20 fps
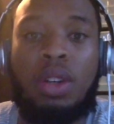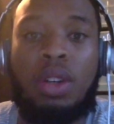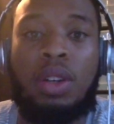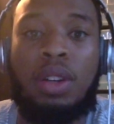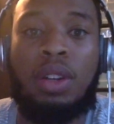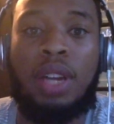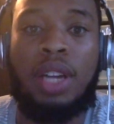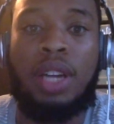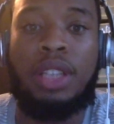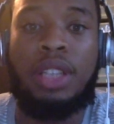
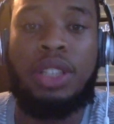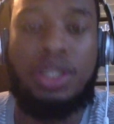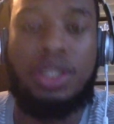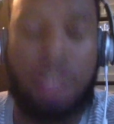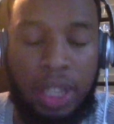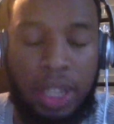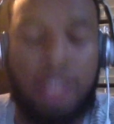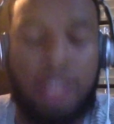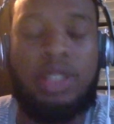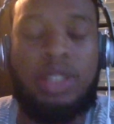last year,
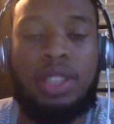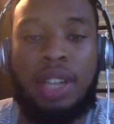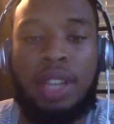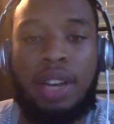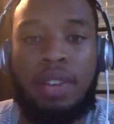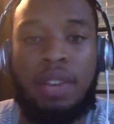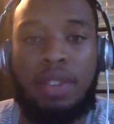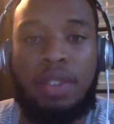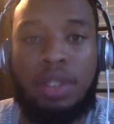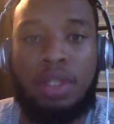yes, the
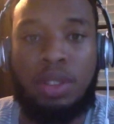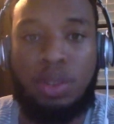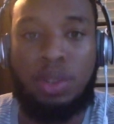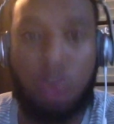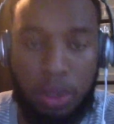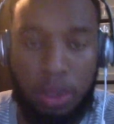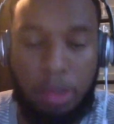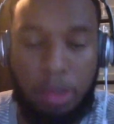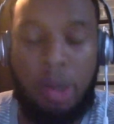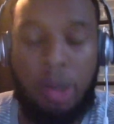Cavaliers
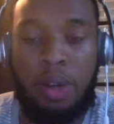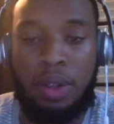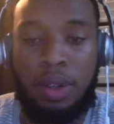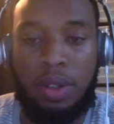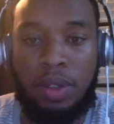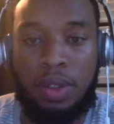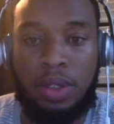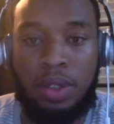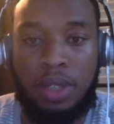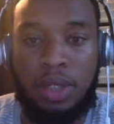was better than
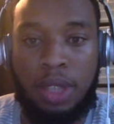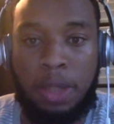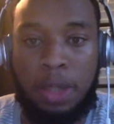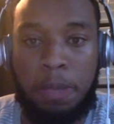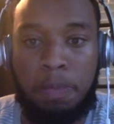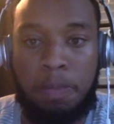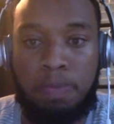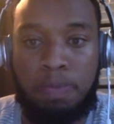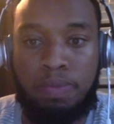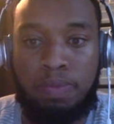Golden State.
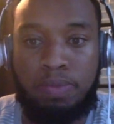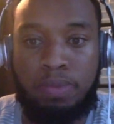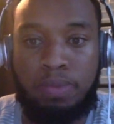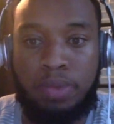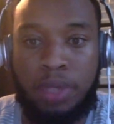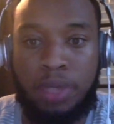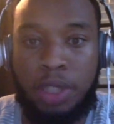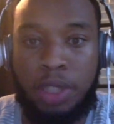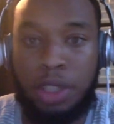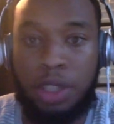
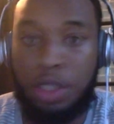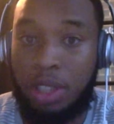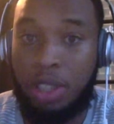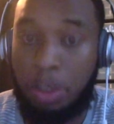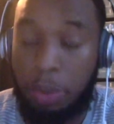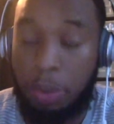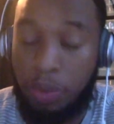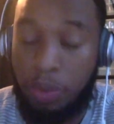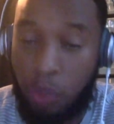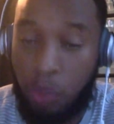Year
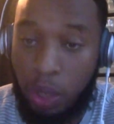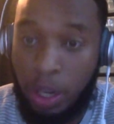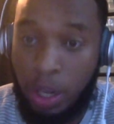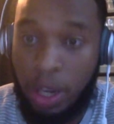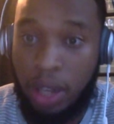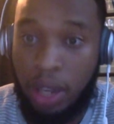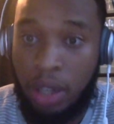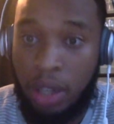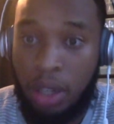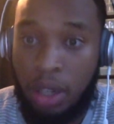before
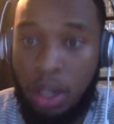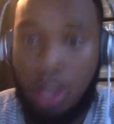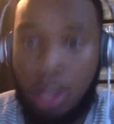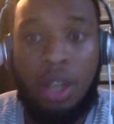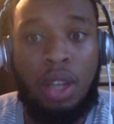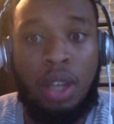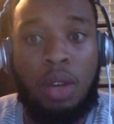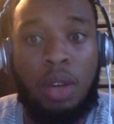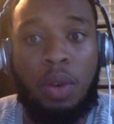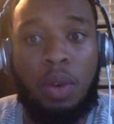that,
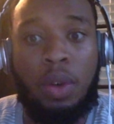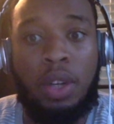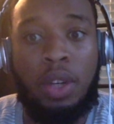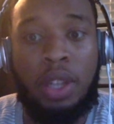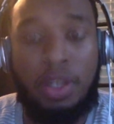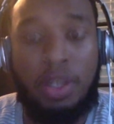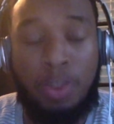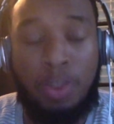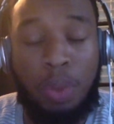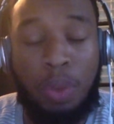
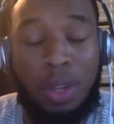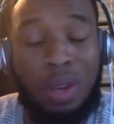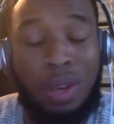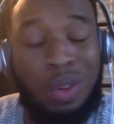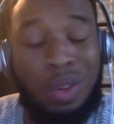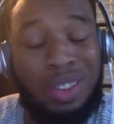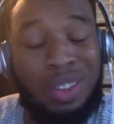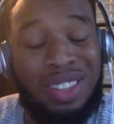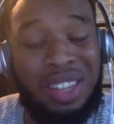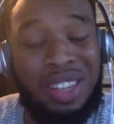even when
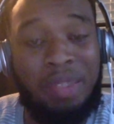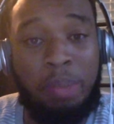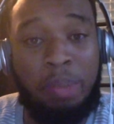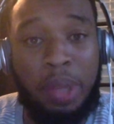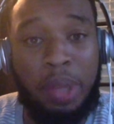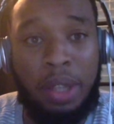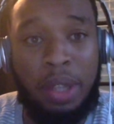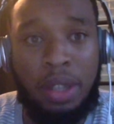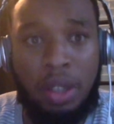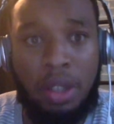Golden State
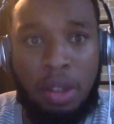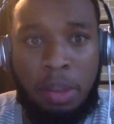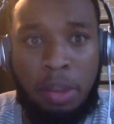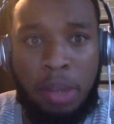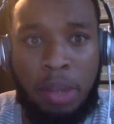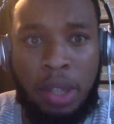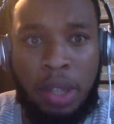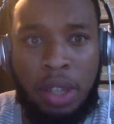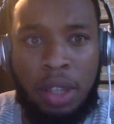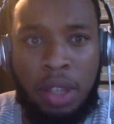beat them,
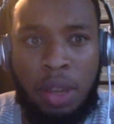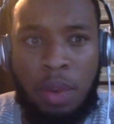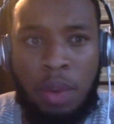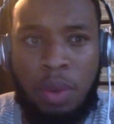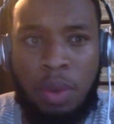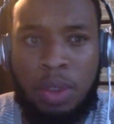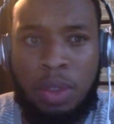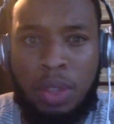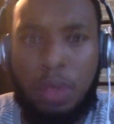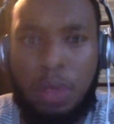and I want
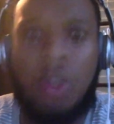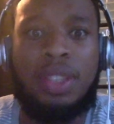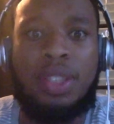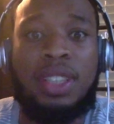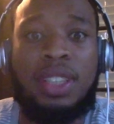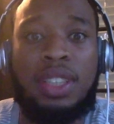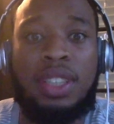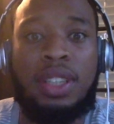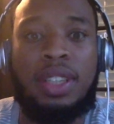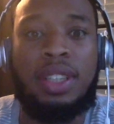to say what,
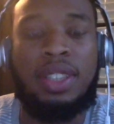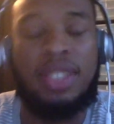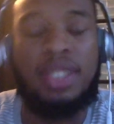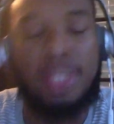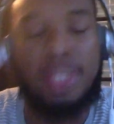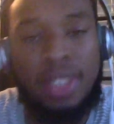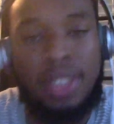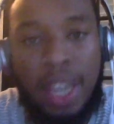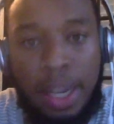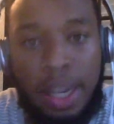
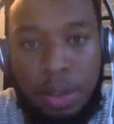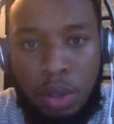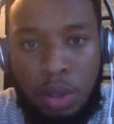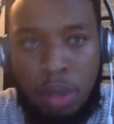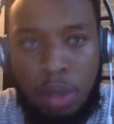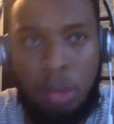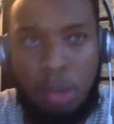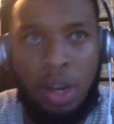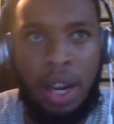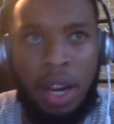6 games, when
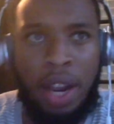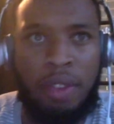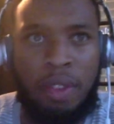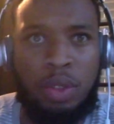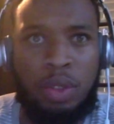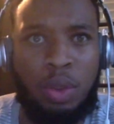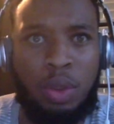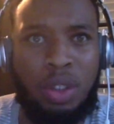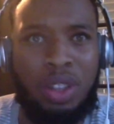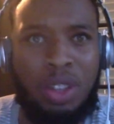LeBron averaged
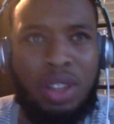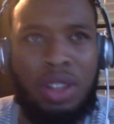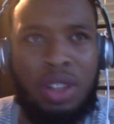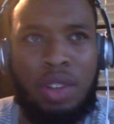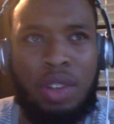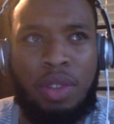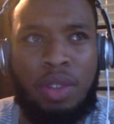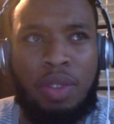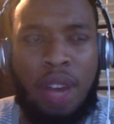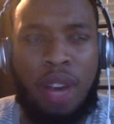what,
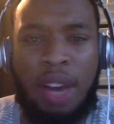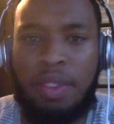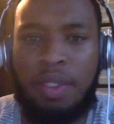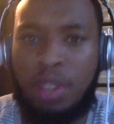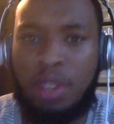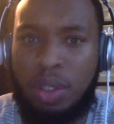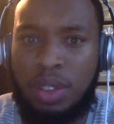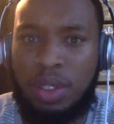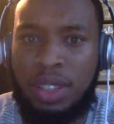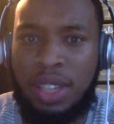35,
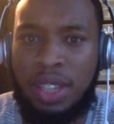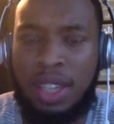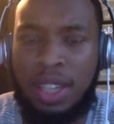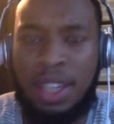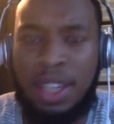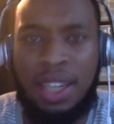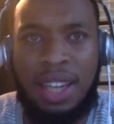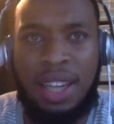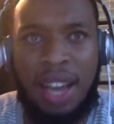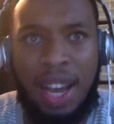13,
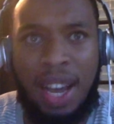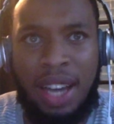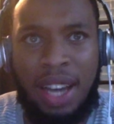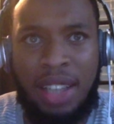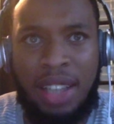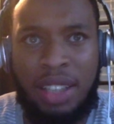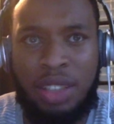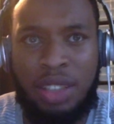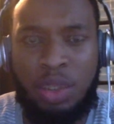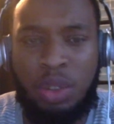and 9
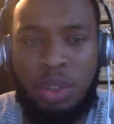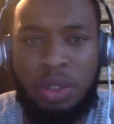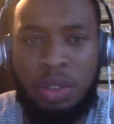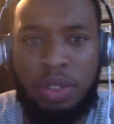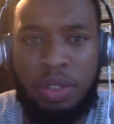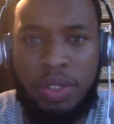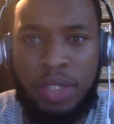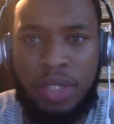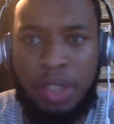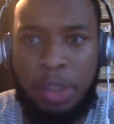in
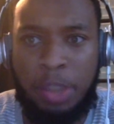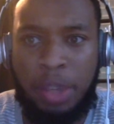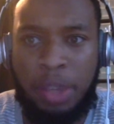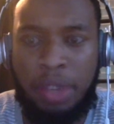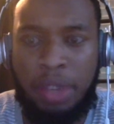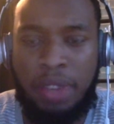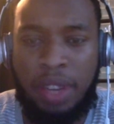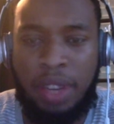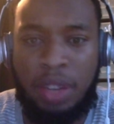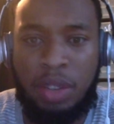2015 NBA
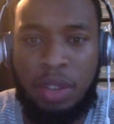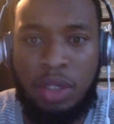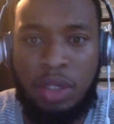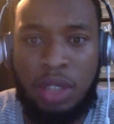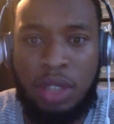Finals,